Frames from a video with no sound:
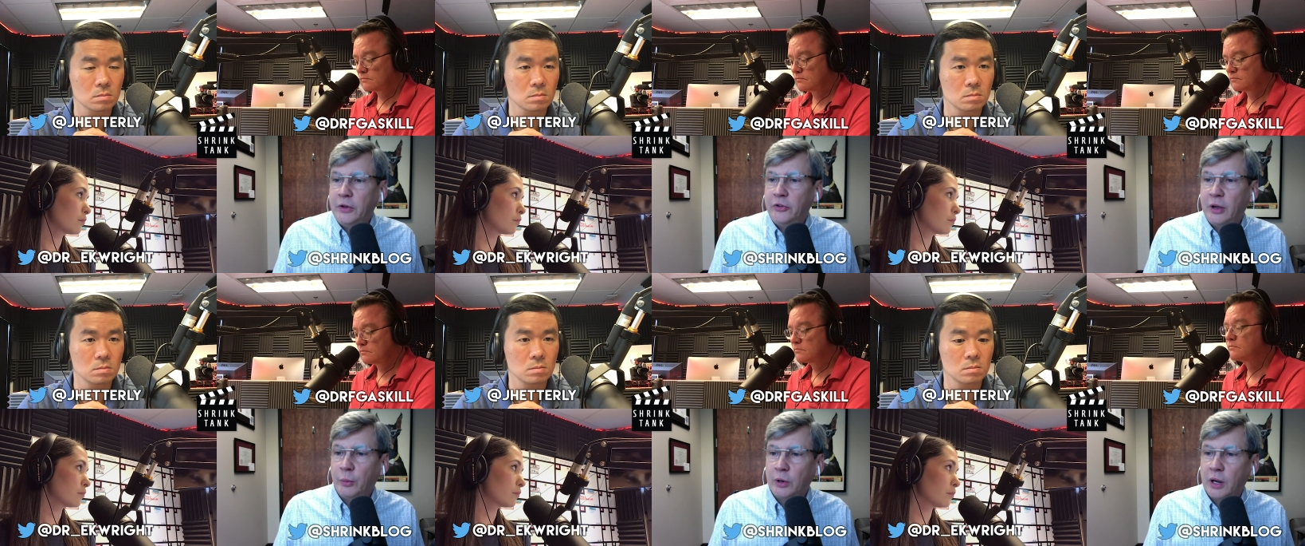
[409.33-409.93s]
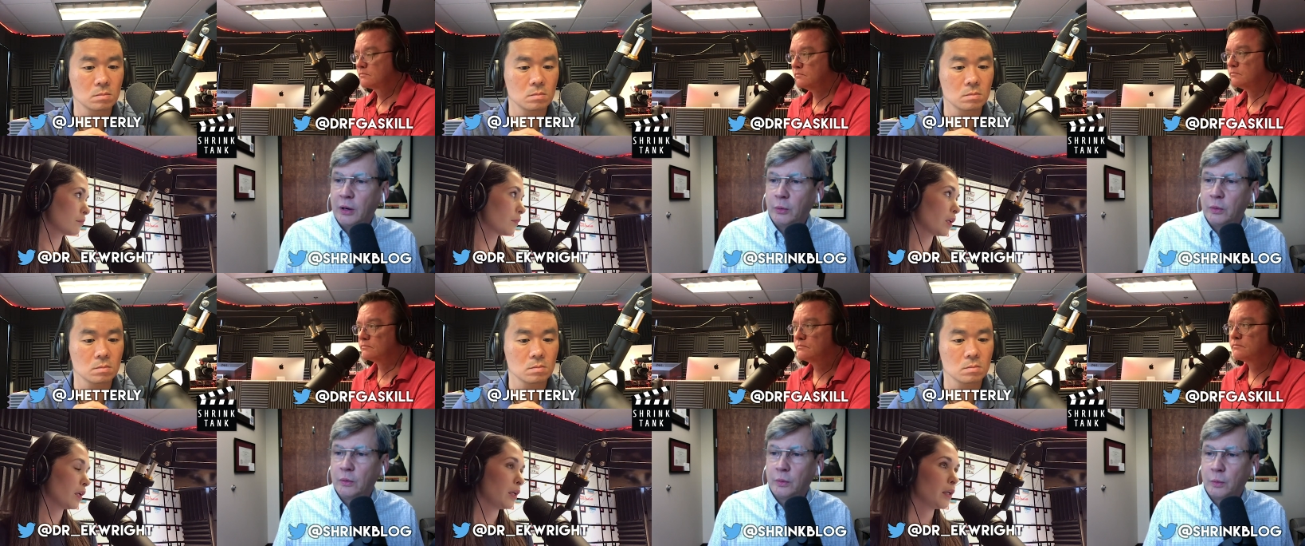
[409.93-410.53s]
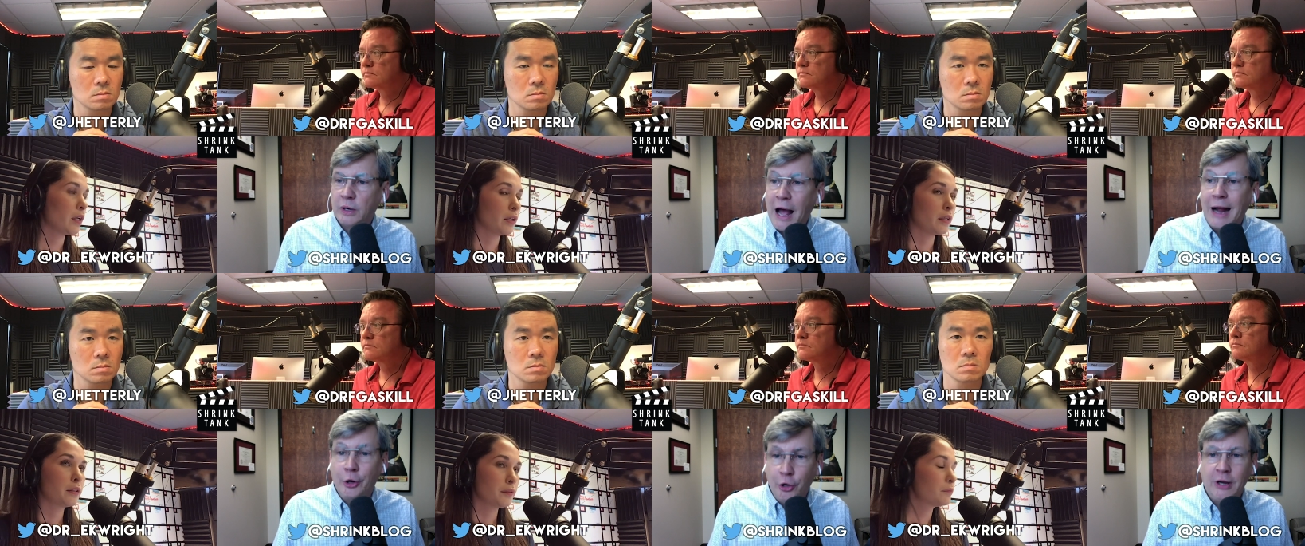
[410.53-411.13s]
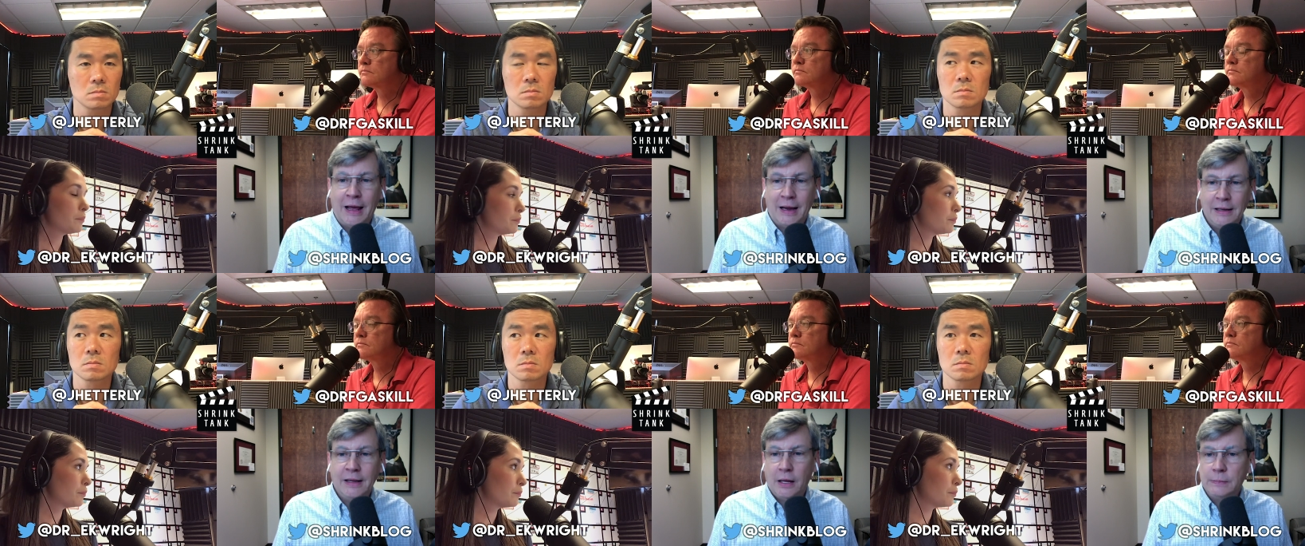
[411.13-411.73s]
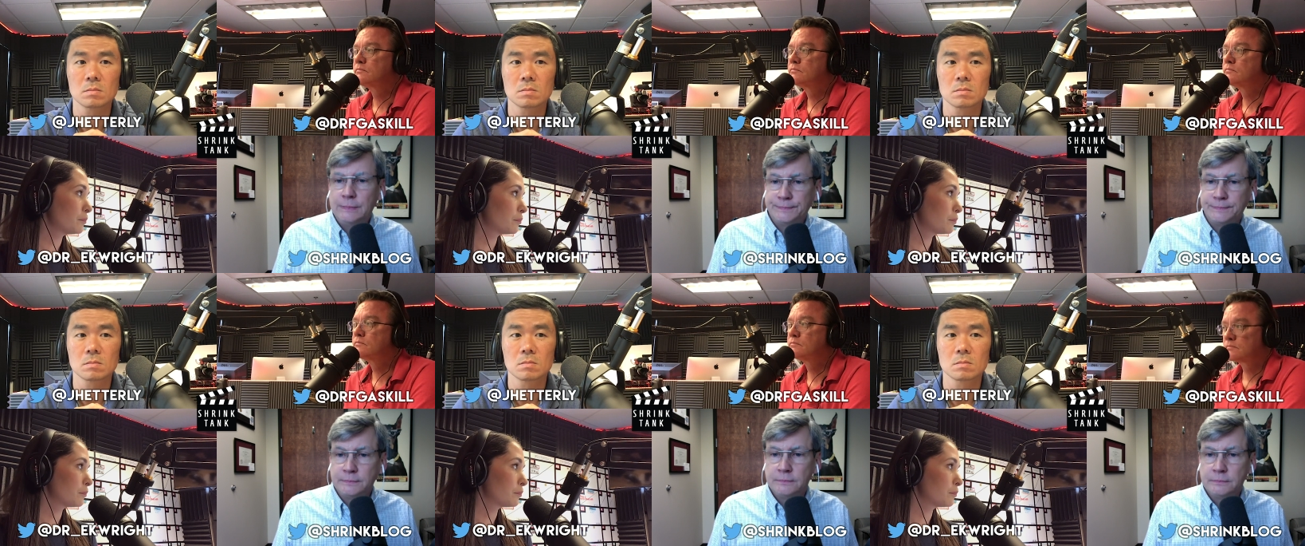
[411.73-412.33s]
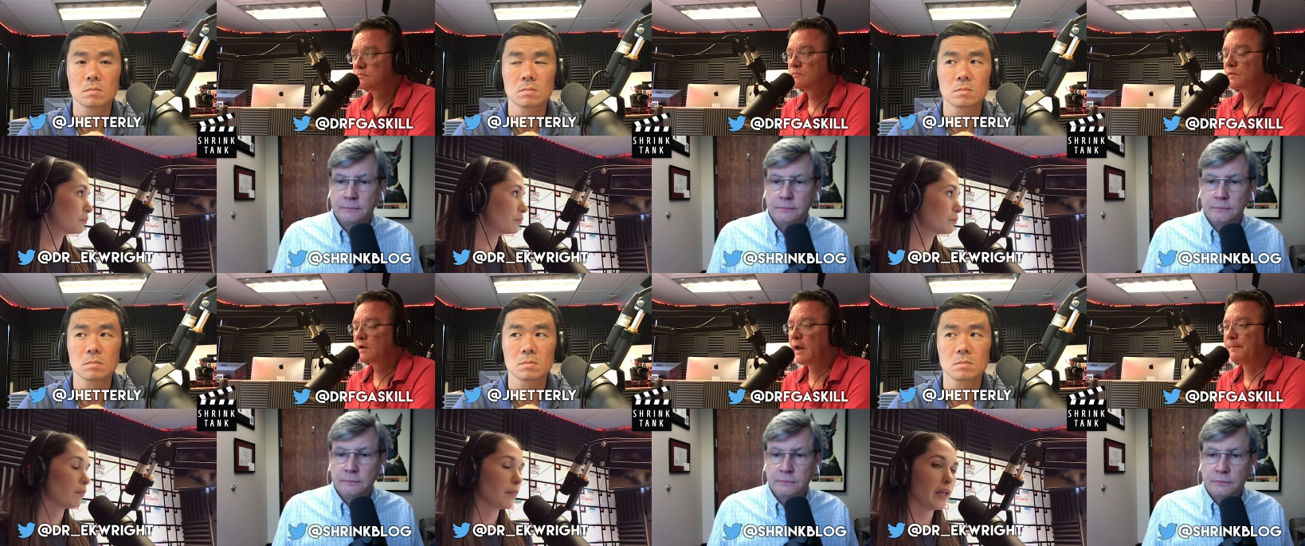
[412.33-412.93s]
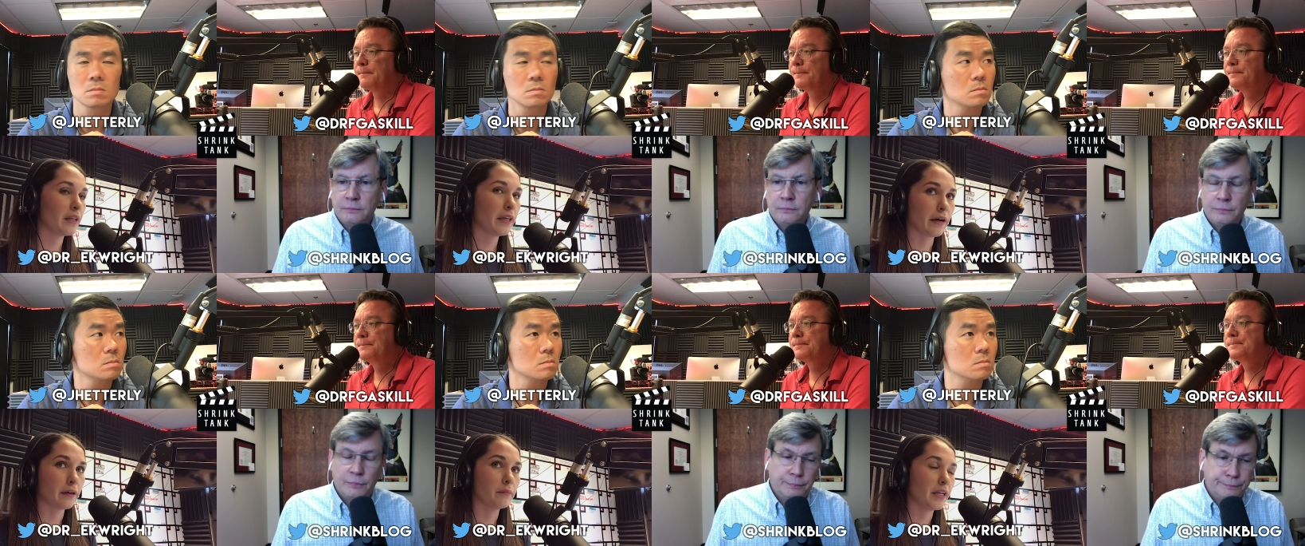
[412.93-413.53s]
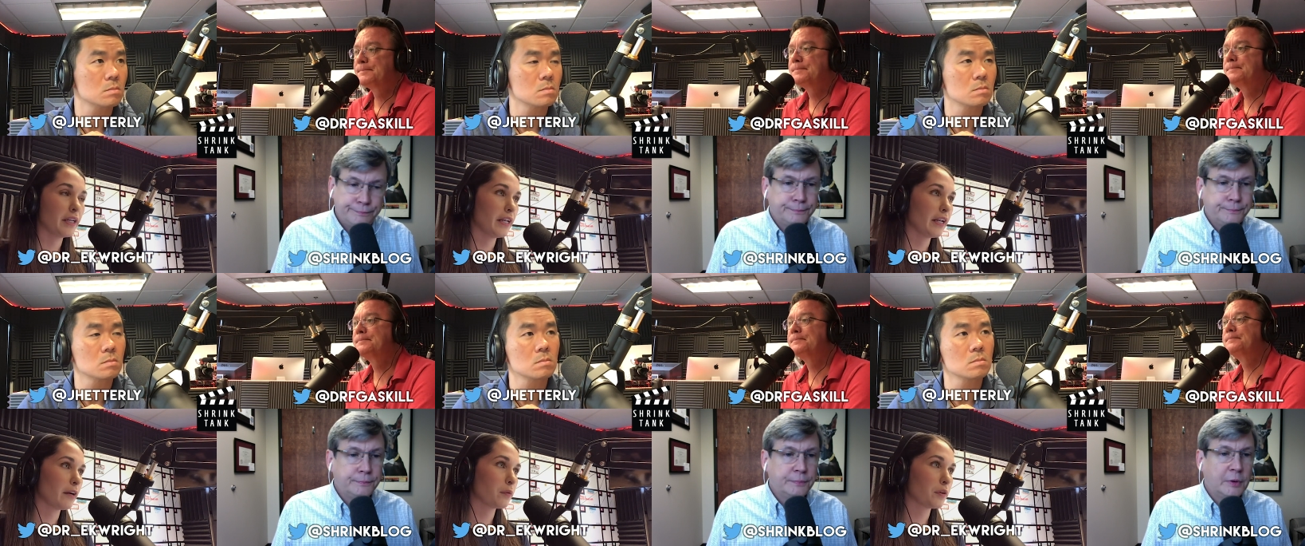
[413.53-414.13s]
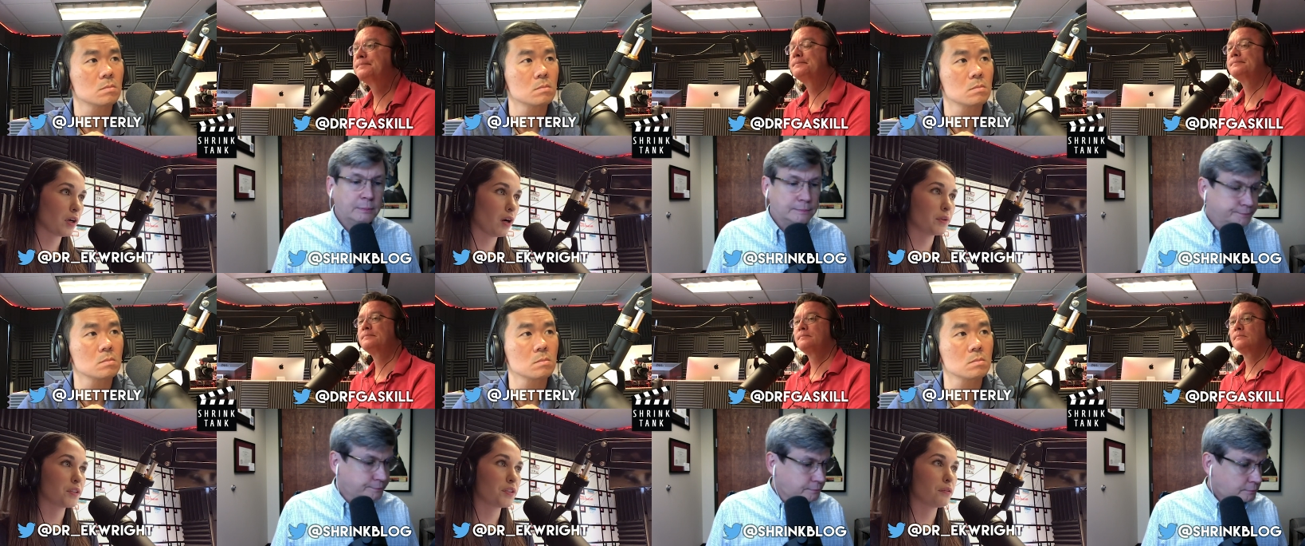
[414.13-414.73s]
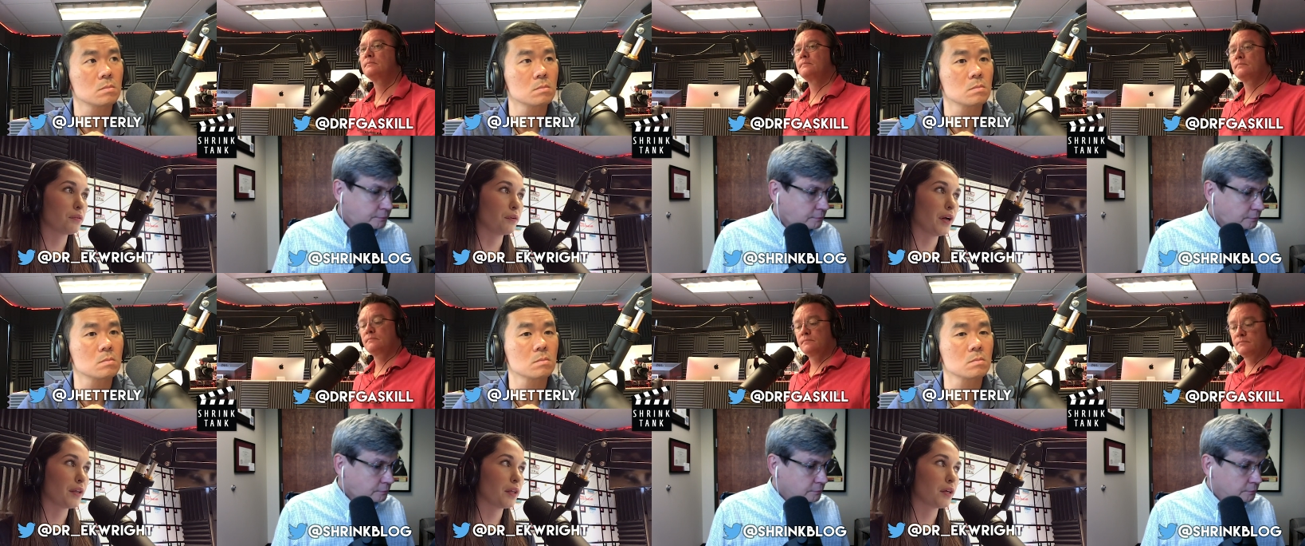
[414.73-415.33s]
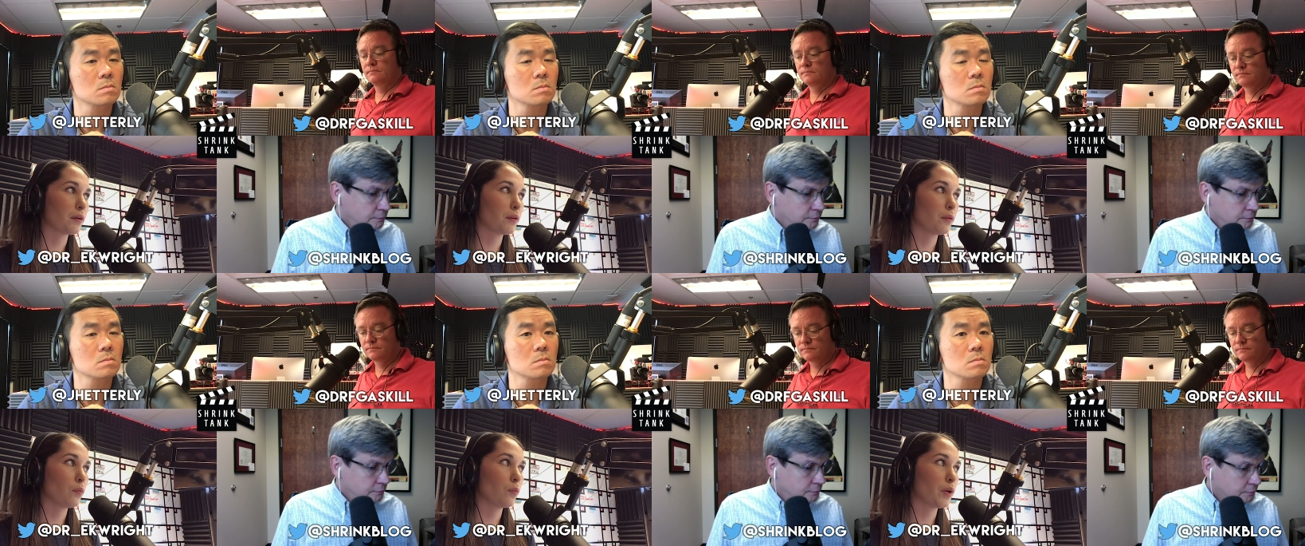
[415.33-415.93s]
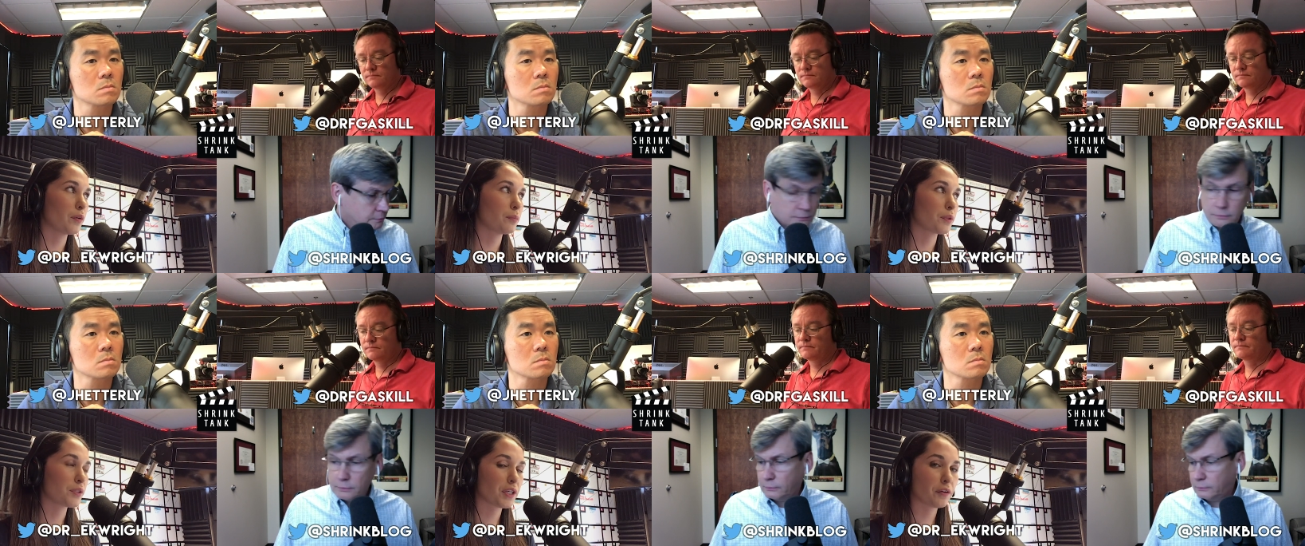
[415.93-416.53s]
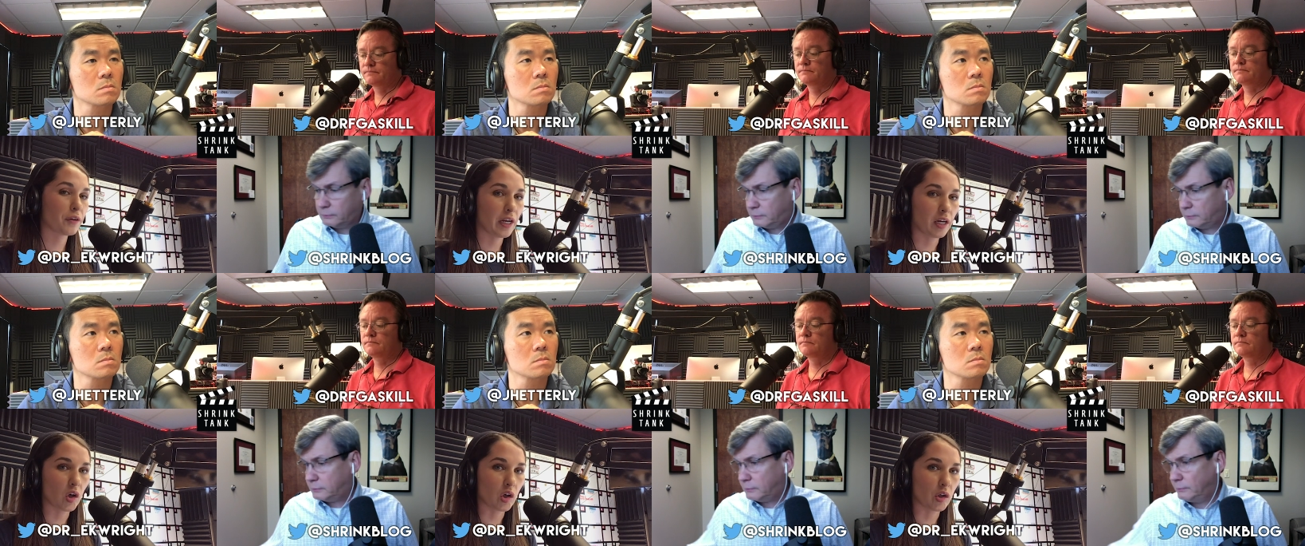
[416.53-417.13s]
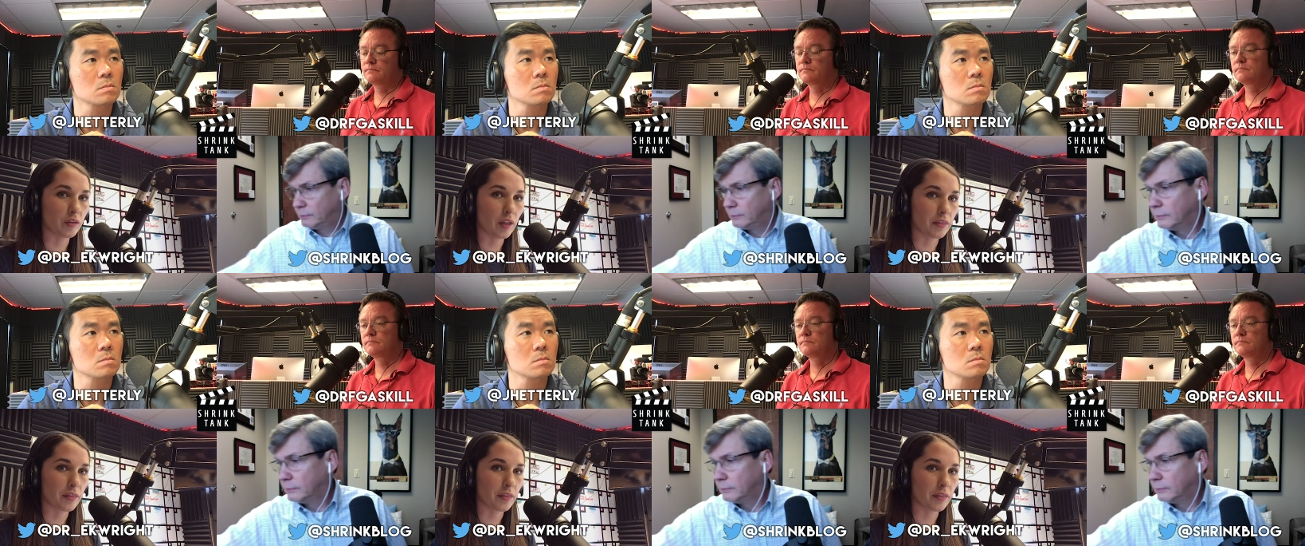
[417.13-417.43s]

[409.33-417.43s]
Speaker 1: Is that we're not good at it yet. Yeah.
Speaker 2: Yeah. And I will comment too, I think one particular angle